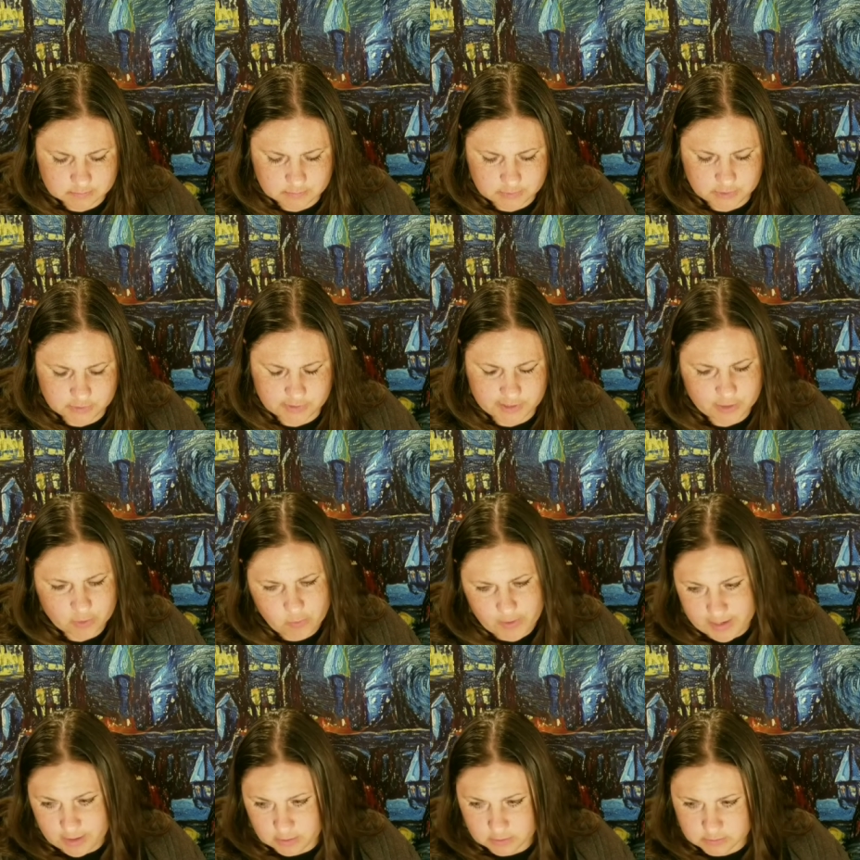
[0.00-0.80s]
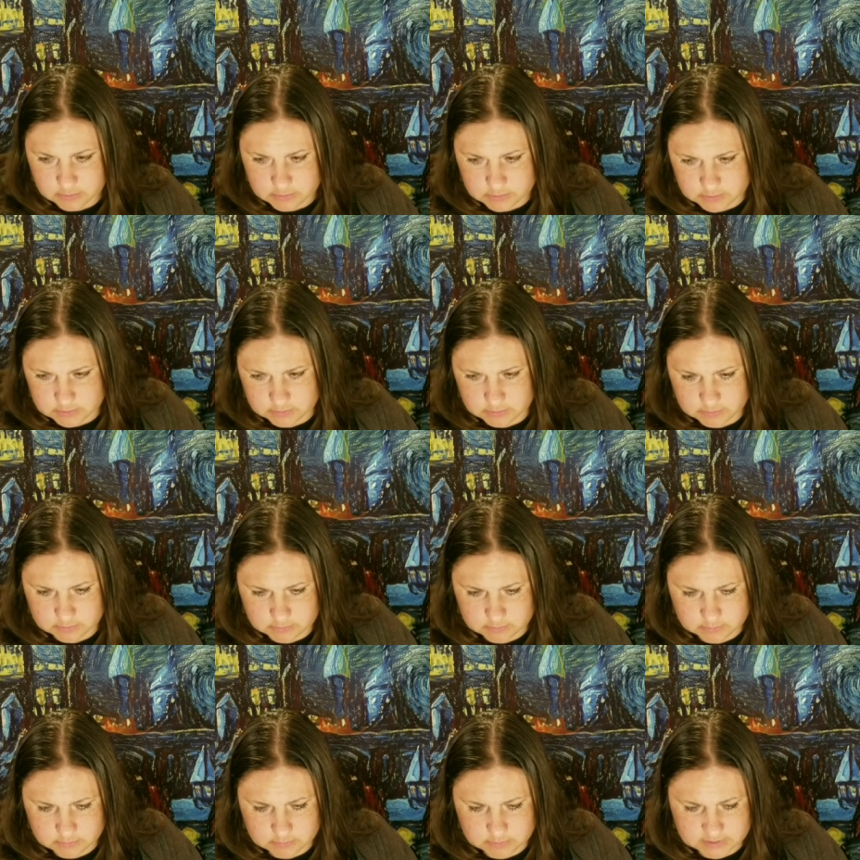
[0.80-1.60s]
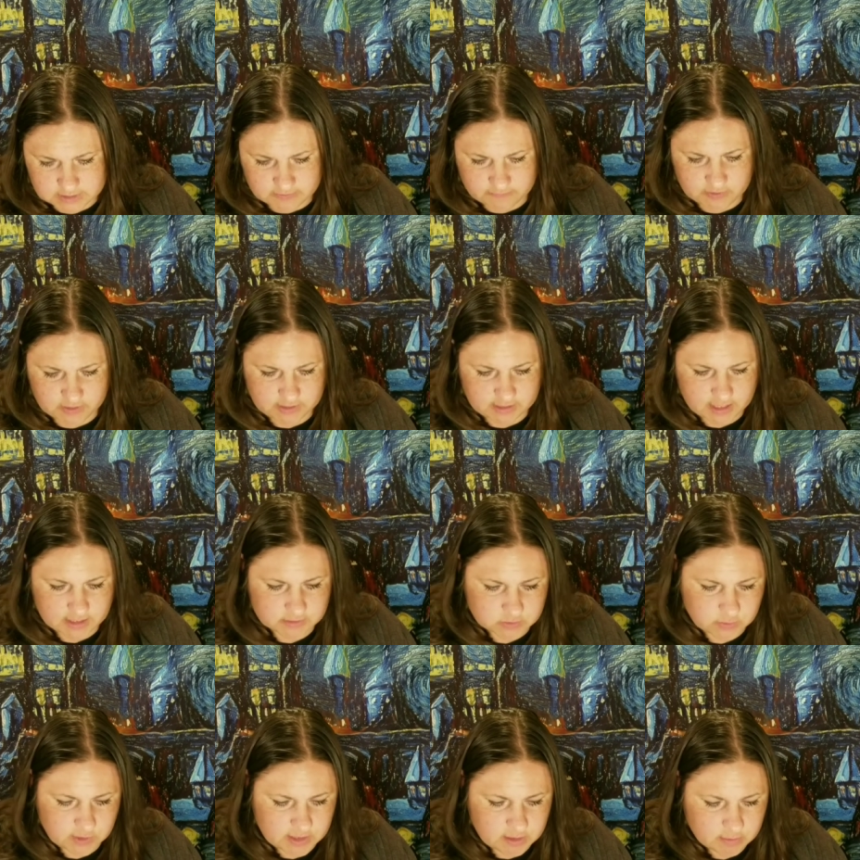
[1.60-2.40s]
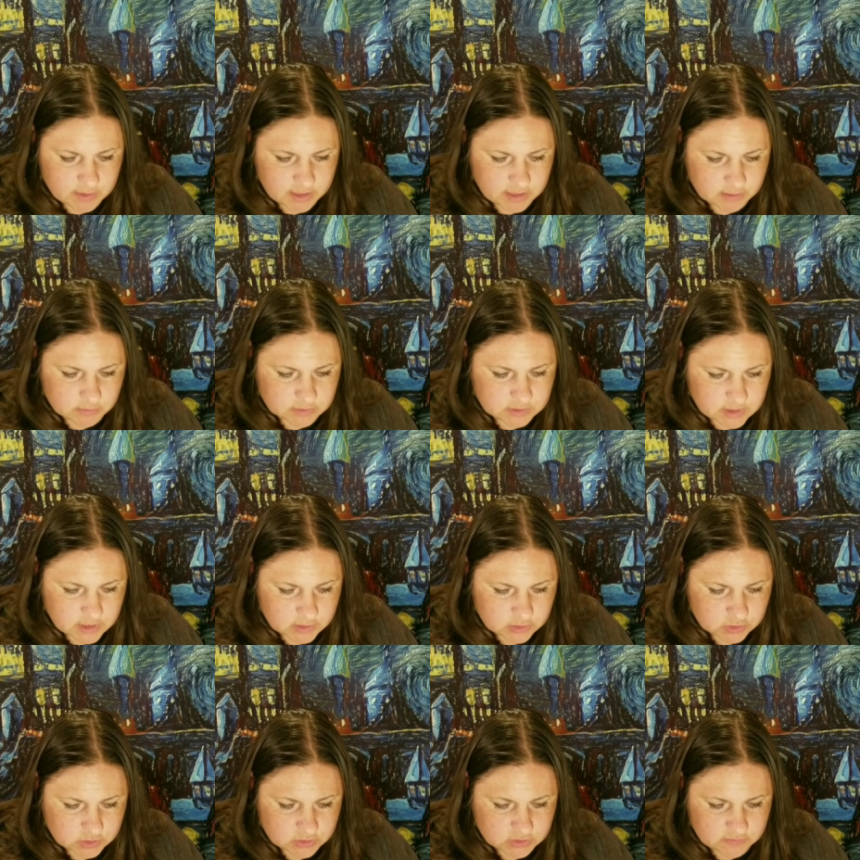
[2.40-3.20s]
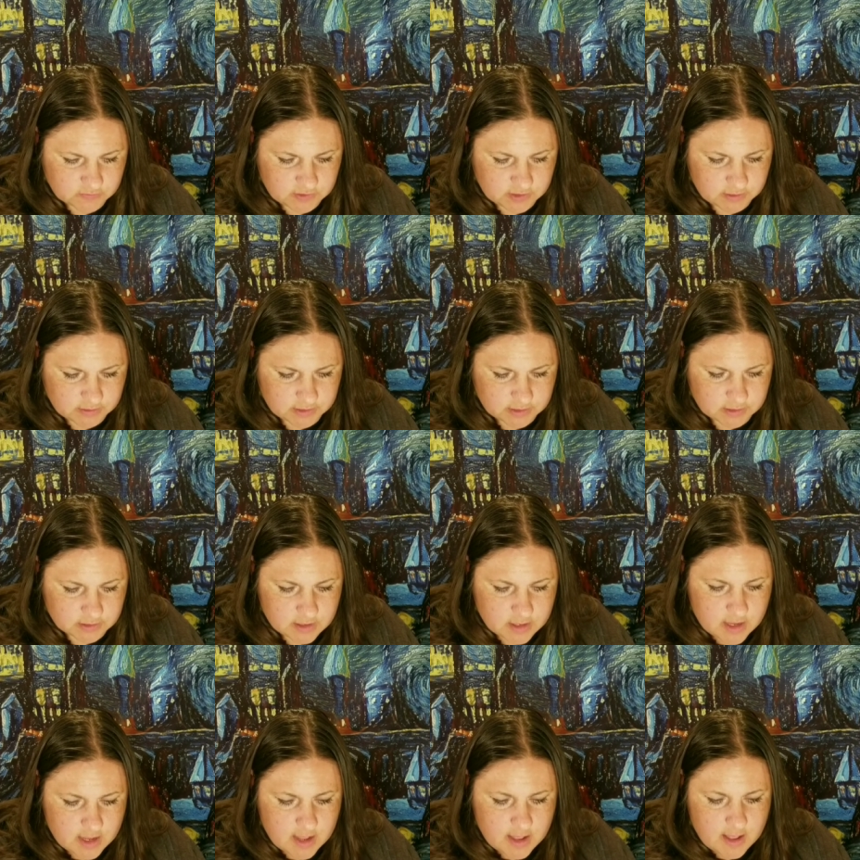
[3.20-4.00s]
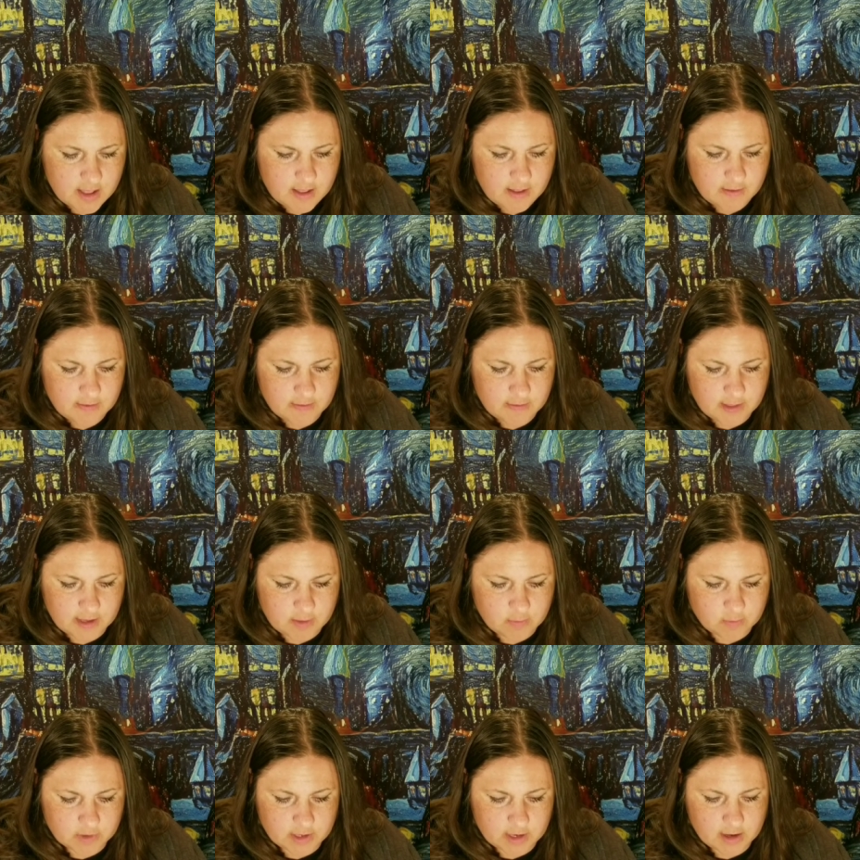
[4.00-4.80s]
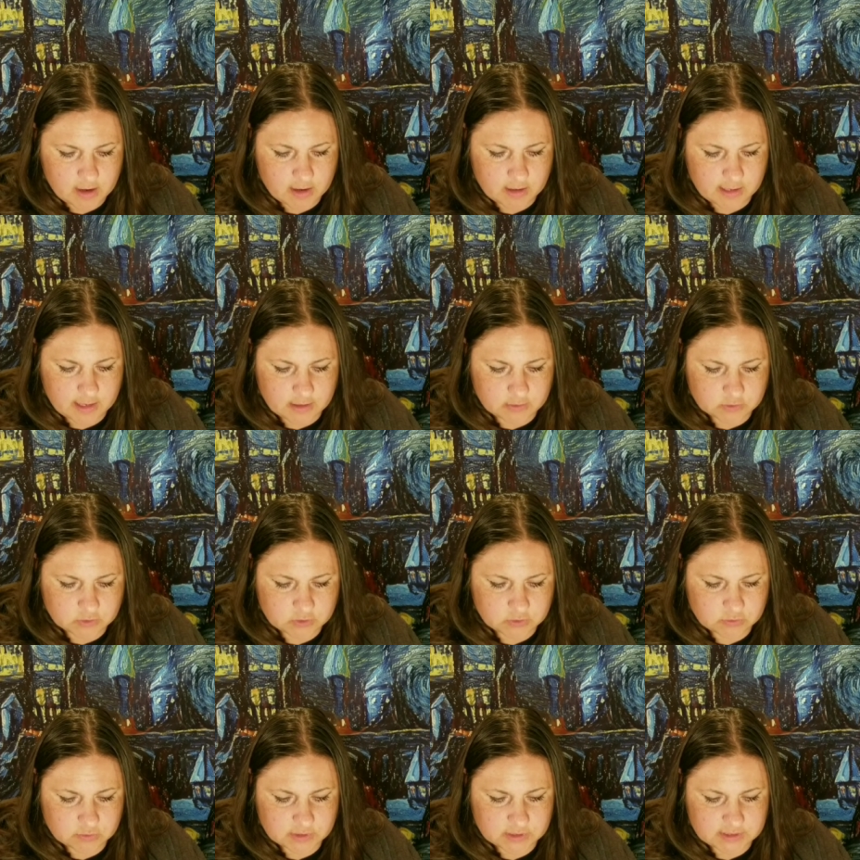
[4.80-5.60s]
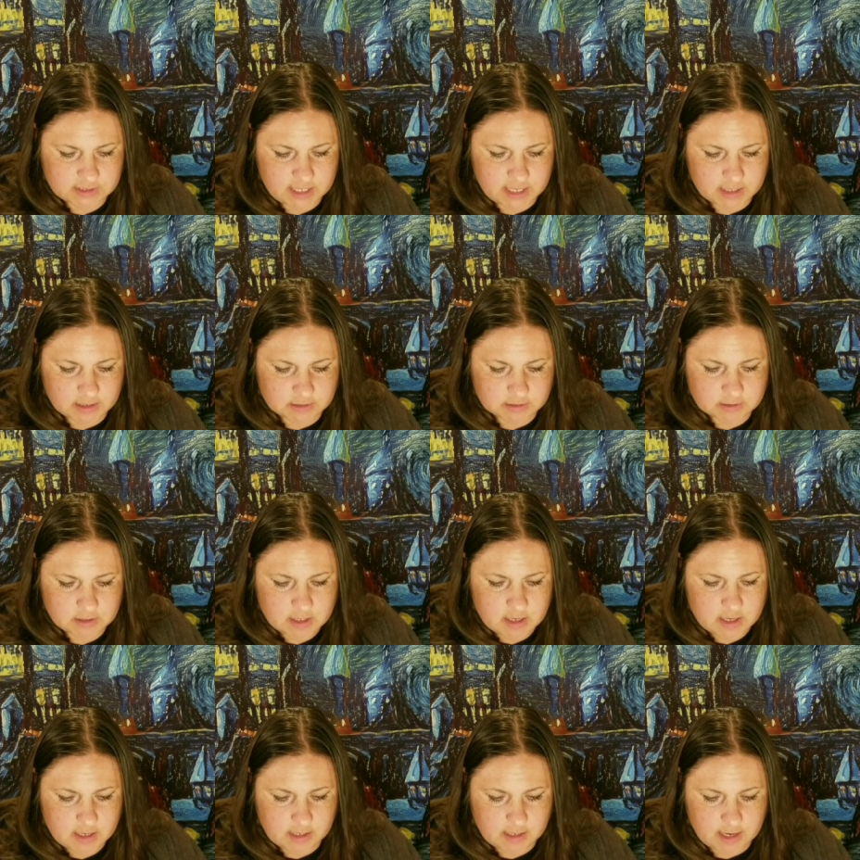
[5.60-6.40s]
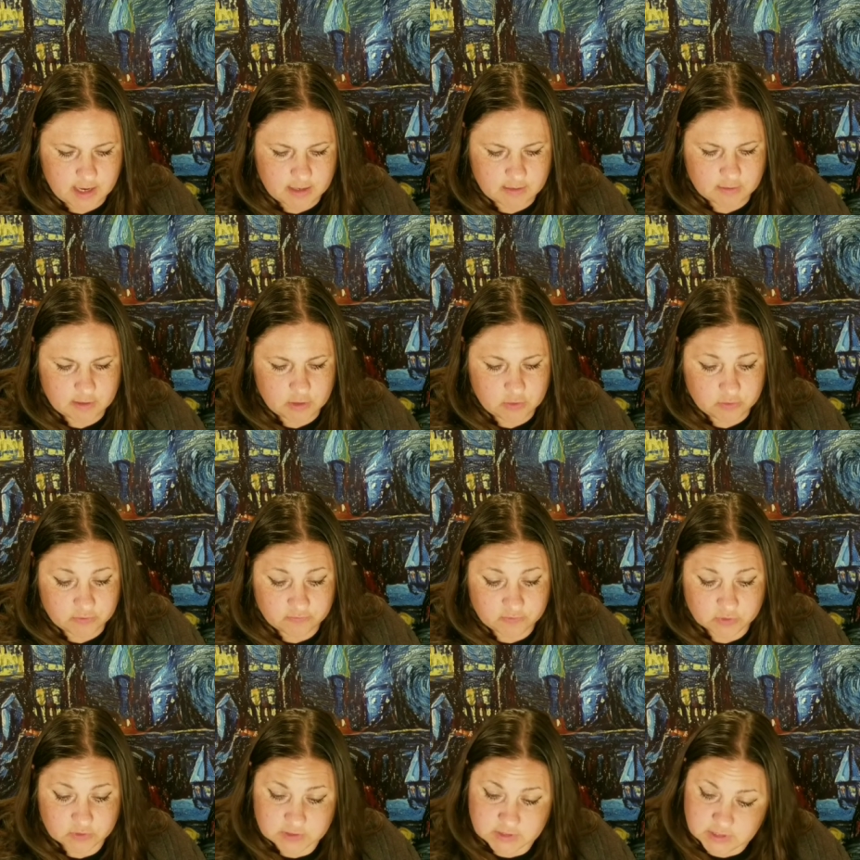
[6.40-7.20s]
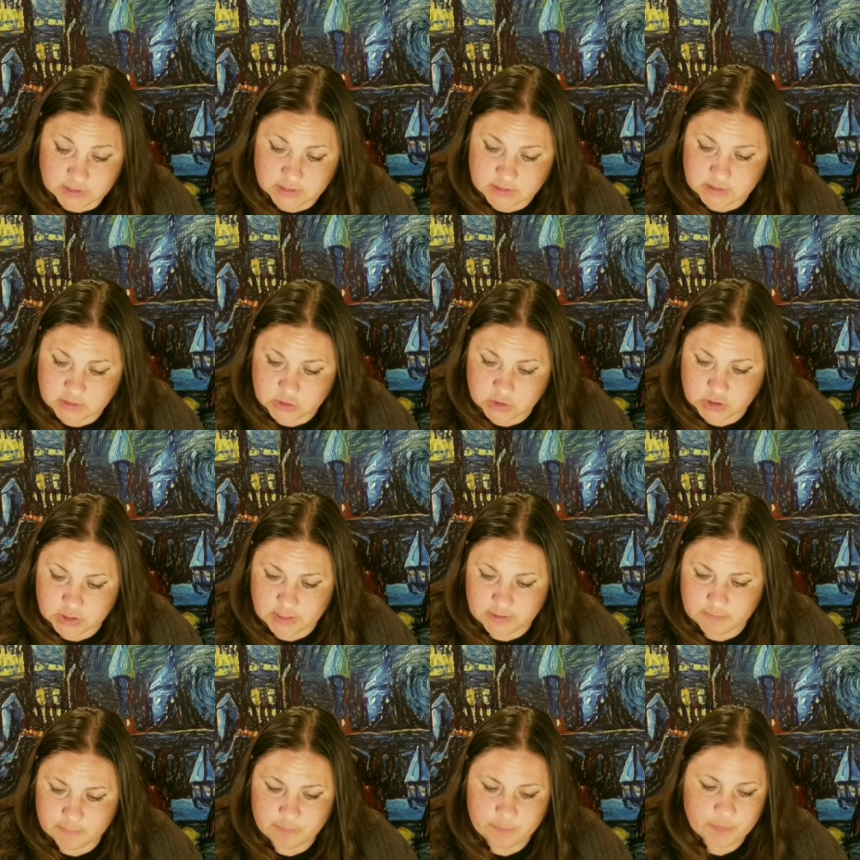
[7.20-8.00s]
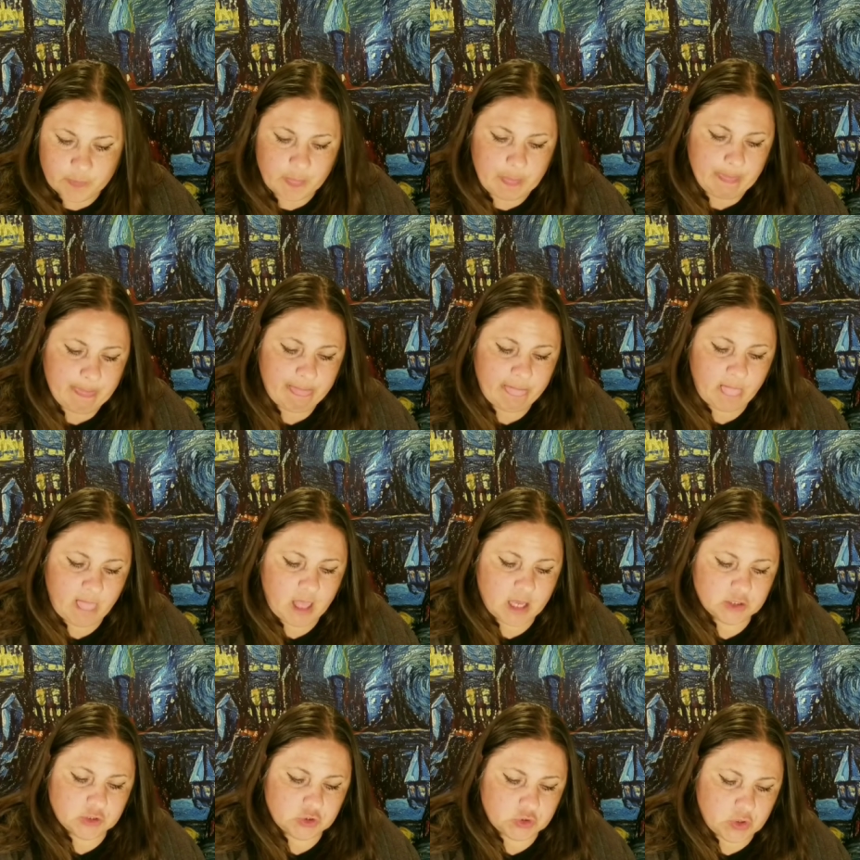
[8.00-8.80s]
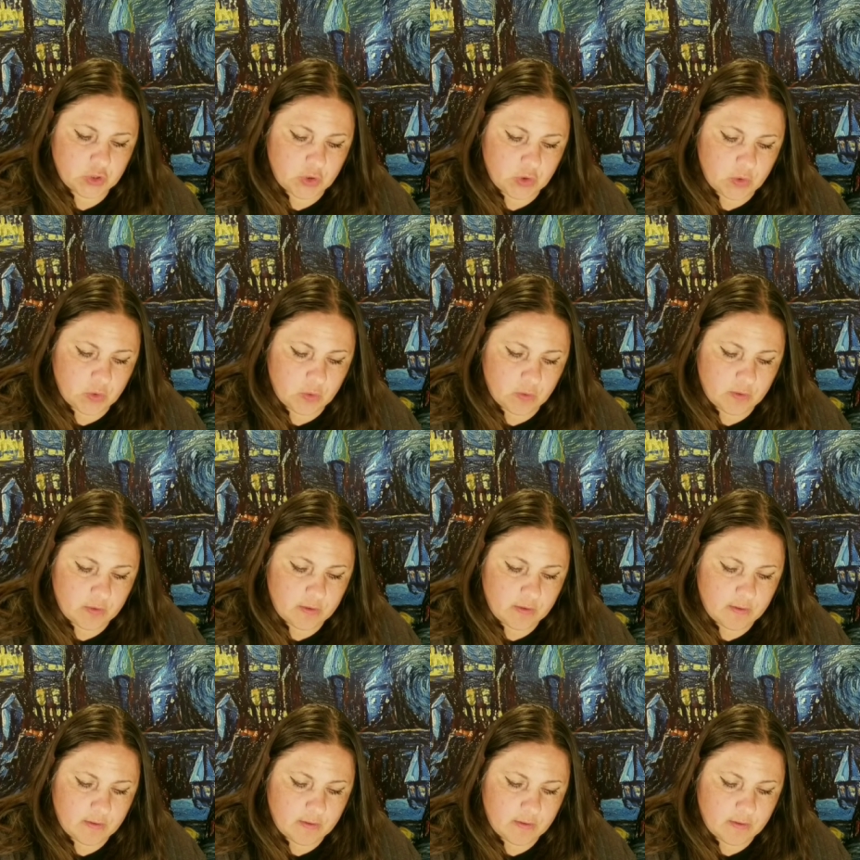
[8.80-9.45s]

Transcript: you know, like Quakers and stuff like that. So anybody that was not Church of England, they were not allowed to attend like the universities and shit. So